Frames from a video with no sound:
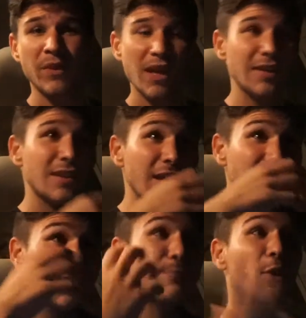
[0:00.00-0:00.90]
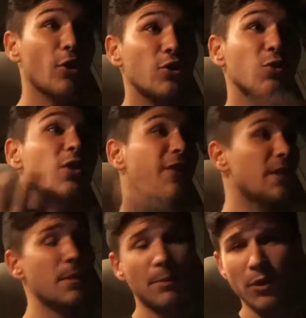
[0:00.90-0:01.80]
is these personal
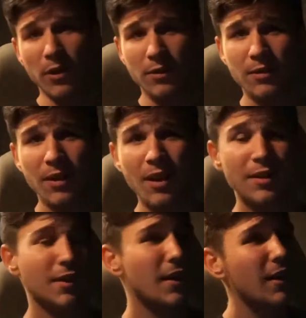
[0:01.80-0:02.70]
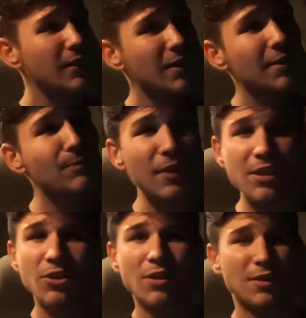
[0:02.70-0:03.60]
development books, these
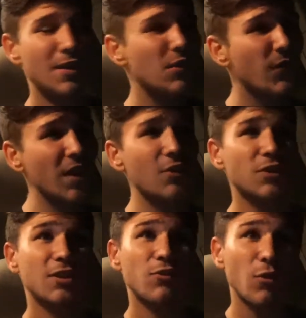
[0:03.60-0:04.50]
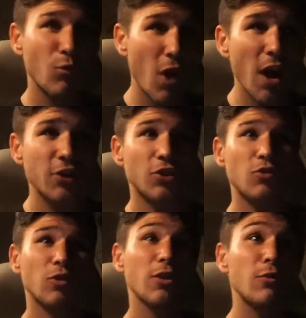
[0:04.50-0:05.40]
speeches, these videos that you can watch to
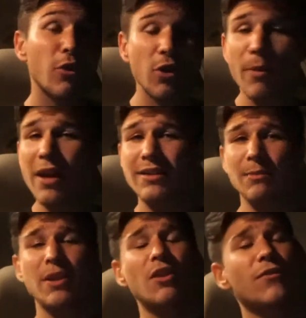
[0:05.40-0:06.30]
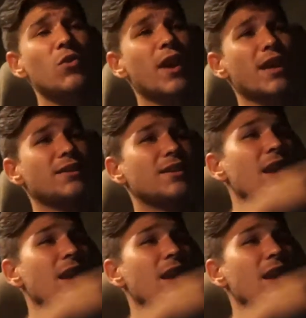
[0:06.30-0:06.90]
truly grow your mind. See, Peter Voogd has this